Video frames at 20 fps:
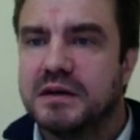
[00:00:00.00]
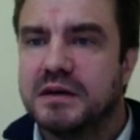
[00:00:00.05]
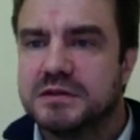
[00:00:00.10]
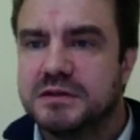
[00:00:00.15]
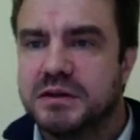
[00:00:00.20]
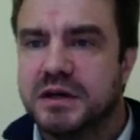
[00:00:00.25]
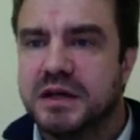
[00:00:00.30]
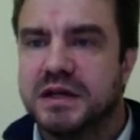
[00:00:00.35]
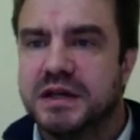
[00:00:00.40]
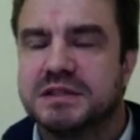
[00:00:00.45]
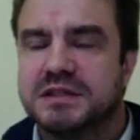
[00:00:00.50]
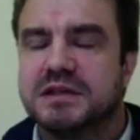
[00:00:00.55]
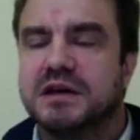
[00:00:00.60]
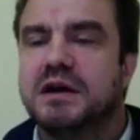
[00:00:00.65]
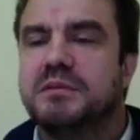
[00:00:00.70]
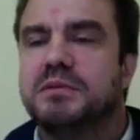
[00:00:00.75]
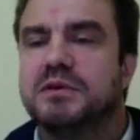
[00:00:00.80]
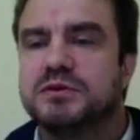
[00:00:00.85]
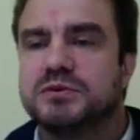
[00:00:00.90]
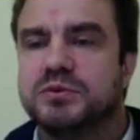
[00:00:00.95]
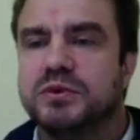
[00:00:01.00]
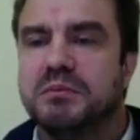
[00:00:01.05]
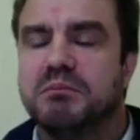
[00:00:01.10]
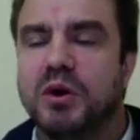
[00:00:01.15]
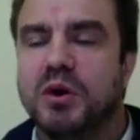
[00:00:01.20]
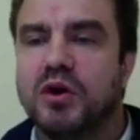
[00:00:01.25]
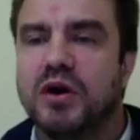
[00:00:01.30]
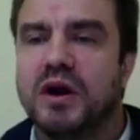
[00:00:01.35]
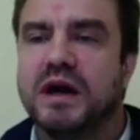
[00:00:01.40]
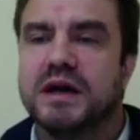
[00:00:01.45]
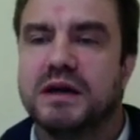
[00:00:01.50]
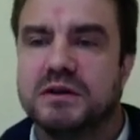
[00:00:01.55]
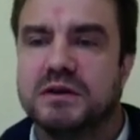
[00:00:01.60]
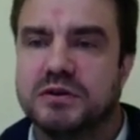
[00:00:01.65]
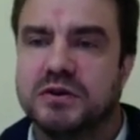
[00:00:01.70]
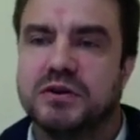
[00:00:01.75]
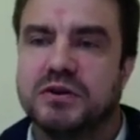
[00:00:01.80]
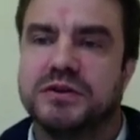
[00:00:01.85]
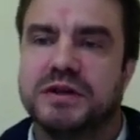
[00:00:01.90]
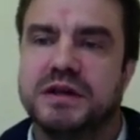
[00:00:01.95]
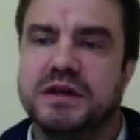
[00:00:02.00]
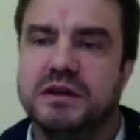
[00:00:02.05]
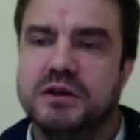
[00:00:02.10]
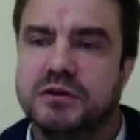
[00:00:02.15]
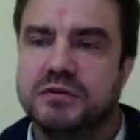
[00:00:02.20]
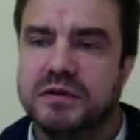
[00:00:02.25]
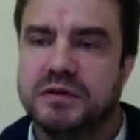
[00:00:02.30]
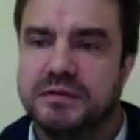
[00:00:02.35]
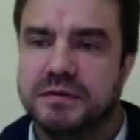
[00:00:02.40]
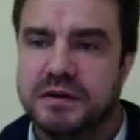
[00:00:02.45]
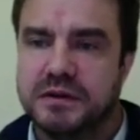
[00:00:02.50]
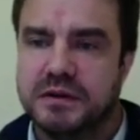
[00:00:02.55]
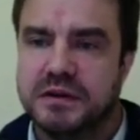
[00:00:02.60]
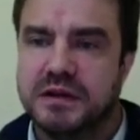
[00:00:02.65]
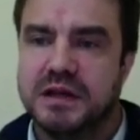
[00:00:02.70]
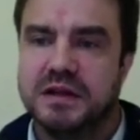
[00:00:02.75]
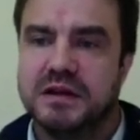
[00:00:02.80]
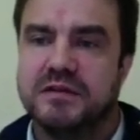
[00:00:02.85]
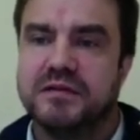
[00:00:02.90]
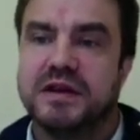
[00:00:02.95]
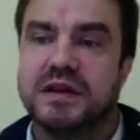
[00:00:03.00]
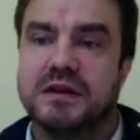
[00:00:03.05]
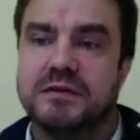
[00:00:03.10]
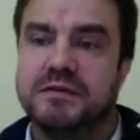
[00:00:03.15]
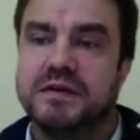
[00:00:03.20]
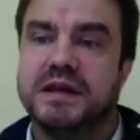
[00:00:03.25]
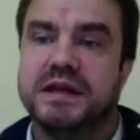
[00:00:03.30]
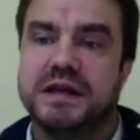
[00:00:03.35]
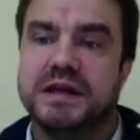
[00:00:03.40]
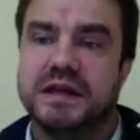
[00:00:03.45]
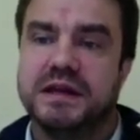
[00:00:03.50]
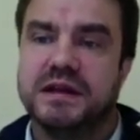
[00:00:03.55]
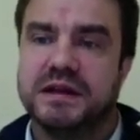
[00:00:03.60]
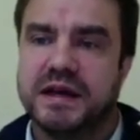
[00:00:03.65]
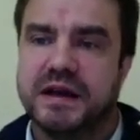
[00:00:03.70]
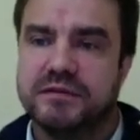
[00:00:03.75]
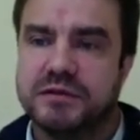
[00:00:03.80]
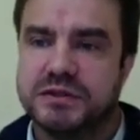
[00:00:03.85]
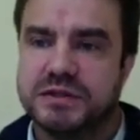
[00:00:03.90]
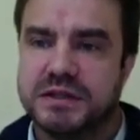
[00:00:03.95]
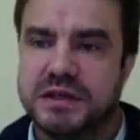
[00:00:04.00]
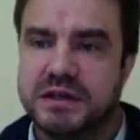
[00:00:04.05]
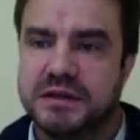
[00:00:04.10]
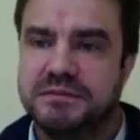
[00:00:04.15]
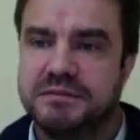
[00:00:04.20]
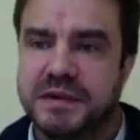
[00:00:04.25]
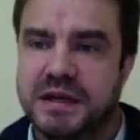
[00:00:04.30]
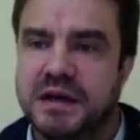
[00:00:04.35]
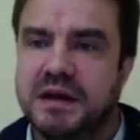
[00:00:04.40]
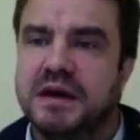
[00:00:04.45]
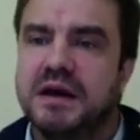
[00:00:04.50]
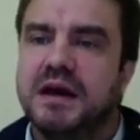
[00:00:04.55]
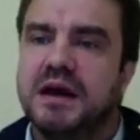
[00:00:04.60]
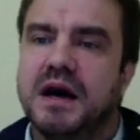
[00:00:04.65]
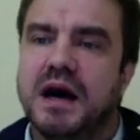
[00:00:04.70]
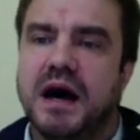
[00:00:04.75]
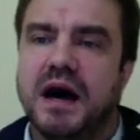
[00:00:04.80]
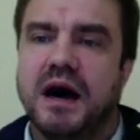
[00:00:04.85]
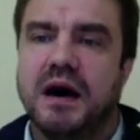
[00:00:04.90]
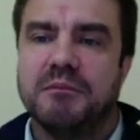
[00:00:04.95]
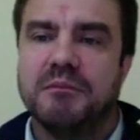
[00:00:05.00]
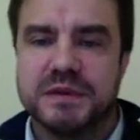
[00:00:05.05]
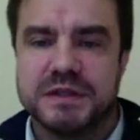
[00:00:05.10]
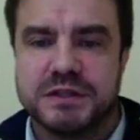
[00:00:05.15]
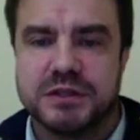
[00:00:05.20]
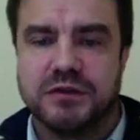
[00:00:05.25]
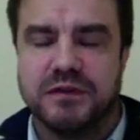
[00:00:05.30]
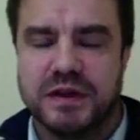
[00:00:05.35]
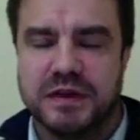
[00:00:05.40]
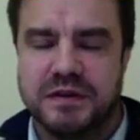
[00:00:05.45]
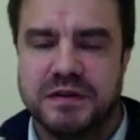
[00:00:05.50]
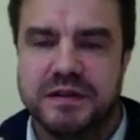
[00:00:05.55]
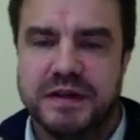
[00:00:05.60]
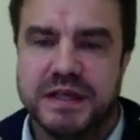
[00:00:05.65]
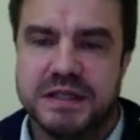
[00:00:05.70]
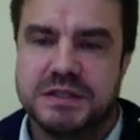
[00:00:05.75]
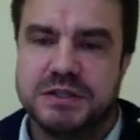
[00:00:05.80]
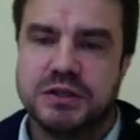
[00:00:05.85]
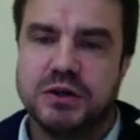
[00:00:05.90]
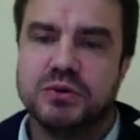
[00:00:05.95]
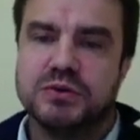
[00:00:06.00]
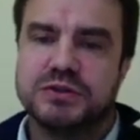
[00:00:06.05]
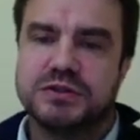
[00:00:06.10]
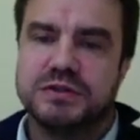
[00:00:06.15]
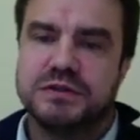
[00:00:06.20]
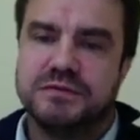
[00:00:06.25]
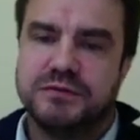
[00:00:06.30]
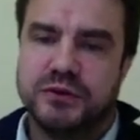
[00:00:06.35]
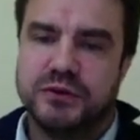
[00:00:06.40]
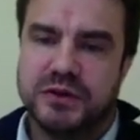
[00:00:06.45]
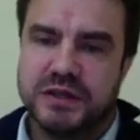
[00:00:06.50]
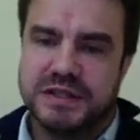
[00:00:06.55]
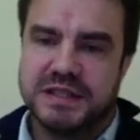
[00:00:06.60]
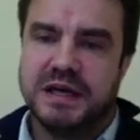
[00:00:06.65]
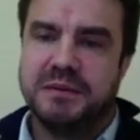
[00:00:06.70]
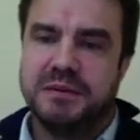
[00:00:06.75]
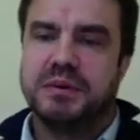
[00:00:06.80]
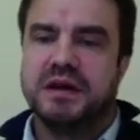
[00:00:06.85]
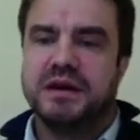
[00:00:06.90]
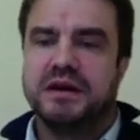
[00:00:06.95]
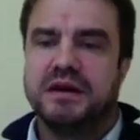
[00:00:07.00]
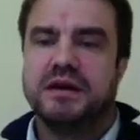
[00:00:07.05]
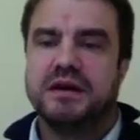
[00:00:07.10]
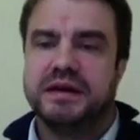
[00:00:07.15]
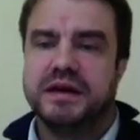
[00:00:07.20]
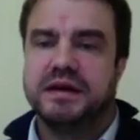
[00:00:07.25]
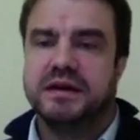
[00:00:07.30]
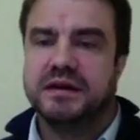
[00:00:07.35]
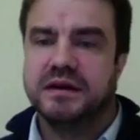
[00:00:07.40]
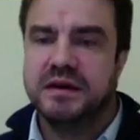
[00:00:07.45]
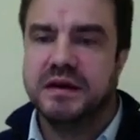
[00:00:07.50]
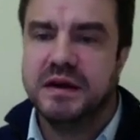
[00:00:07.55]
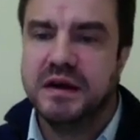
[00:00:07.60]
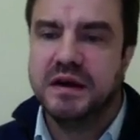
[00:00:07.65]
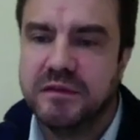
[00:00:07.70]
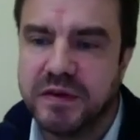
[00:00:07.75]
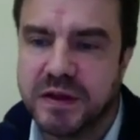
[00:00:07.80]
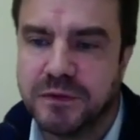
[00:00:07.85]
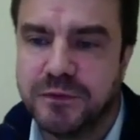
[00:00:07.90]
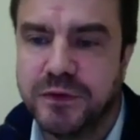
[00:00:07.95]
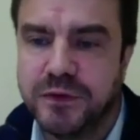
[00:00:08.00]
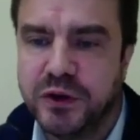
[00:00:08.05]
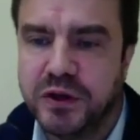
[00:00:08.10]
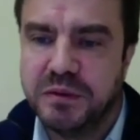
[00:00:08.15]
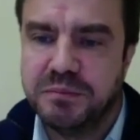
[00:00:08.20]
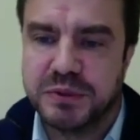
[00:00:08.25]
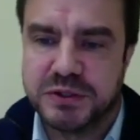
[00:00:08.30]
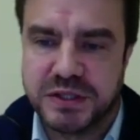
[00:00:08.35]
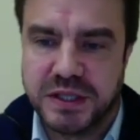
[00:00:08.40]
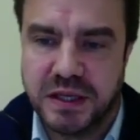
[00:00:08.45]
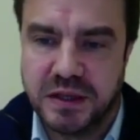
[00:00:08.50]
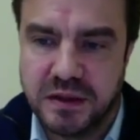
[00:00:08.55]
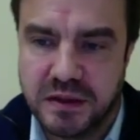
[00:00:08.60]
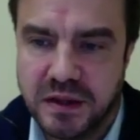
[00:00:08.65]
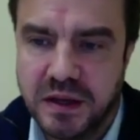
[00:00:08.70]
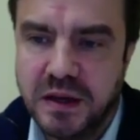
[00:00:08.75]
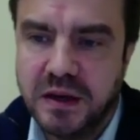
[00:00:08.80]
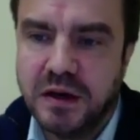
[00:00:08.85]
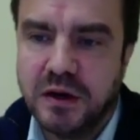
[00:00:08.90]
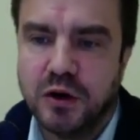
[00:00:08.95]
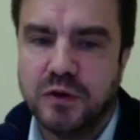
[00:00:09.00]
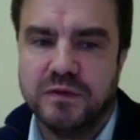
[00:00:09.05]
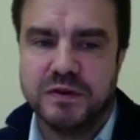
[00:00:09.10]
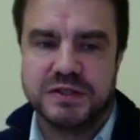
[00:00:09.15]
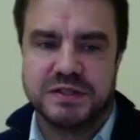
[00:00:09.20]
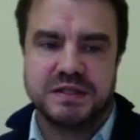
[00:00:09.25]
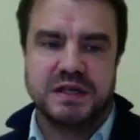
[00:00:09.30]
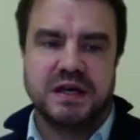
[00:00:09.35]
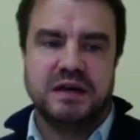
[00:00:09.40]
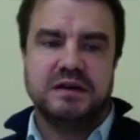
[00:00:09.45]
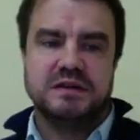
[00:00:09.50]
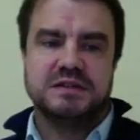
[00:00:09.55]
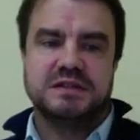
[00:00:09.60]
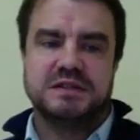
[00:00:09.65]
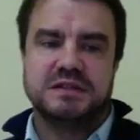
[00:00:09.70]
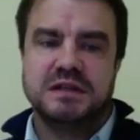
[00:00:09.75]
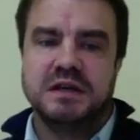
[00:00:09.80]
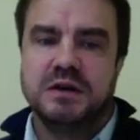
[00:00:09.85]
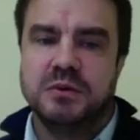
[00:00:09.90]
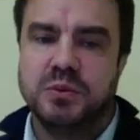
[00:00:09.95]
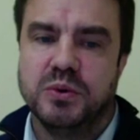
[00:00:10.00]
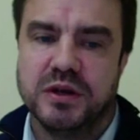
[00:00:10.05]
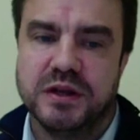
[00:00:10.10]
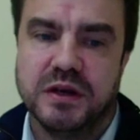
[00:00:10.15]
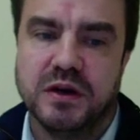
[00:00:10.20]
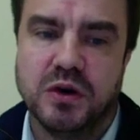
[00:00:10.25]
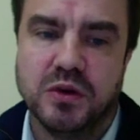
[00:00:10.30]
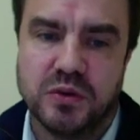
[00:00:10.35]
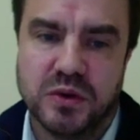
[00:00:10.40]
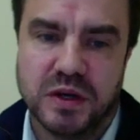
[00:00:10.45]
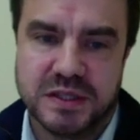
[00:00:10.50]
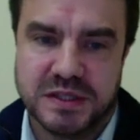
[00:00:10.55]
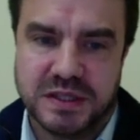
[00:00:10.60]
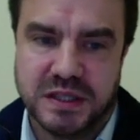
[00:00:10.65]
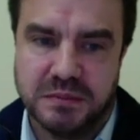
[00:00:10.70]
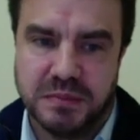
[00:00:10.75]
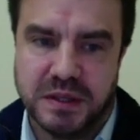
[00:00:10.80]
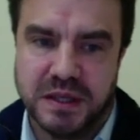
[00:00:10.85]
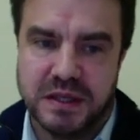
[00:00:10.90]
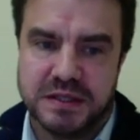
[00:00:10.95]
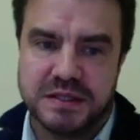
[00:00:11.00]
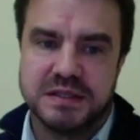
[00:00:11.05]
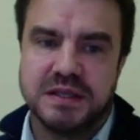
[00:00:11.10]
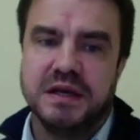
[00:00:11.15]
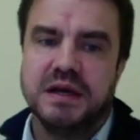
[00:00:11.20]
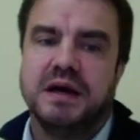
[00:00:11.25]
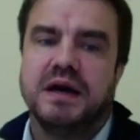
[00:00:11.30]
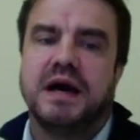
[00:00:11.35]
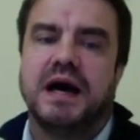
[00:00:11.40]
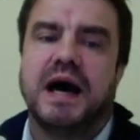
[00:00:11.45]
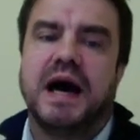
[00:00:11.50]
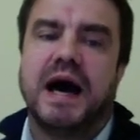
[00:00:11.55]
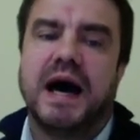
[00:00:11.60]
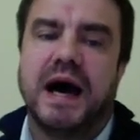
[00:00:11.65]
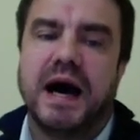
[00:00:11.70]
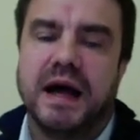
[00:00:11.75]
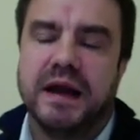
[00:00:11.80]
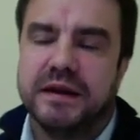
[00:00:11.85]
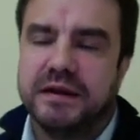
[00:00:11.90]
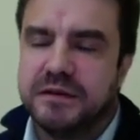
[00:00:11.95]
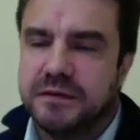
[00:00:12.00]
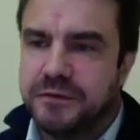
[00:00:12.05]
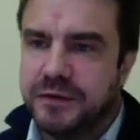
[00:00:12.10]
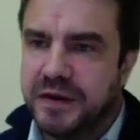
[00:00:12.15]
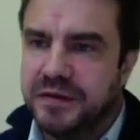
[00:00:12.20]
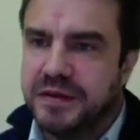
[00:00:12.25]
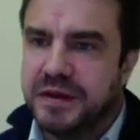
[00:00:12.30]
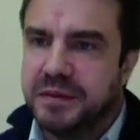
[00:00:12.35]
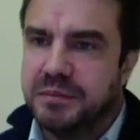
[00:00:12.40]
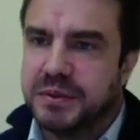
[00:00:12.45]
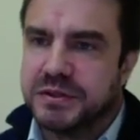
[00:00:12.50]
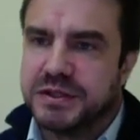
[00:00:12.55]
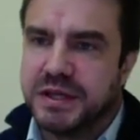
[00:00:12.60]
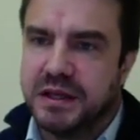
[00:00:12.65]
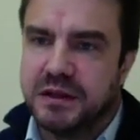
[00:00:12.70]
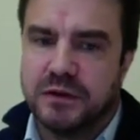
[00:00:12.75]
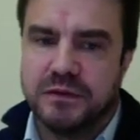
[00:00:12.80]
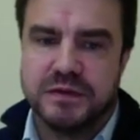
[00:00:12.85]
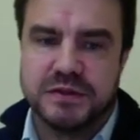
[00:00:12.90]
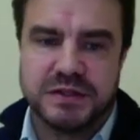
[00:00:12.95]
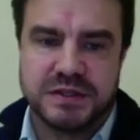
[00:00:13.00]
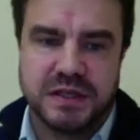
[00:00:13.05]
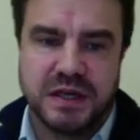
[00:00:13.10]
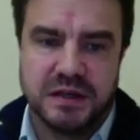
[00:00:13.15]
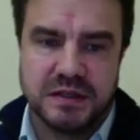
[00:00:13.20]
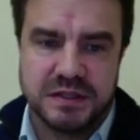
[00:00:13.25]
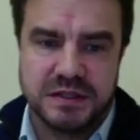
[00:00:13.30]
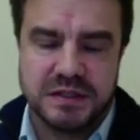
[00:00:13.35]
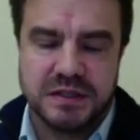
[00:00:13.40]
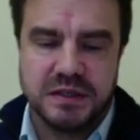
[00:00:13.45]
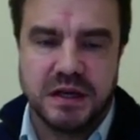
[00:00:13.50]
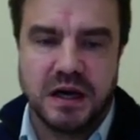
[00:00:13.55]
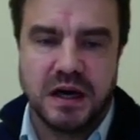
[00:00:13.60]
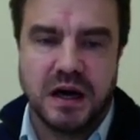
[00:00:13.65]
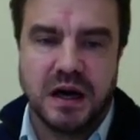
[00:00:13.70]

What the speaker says: Chinese couples were more likely to continue their fertility than if they didn't have a son. So that this shows, for example, in our data, that 30% of the sons were the only siblings, and 50% of the sons